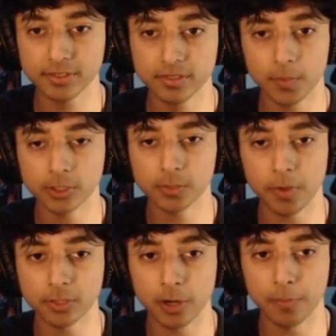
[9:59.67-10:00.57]
Come on,
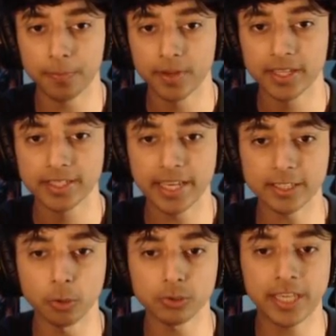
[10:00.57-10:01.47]
SpongeBob. Get
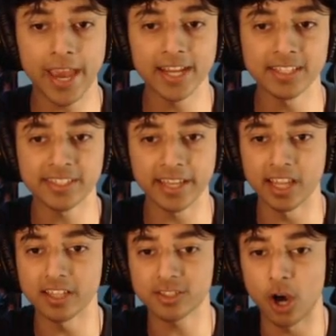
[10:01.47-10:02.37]
those gains in.
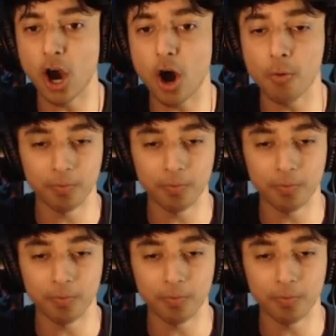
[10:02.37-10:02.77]
Let's go.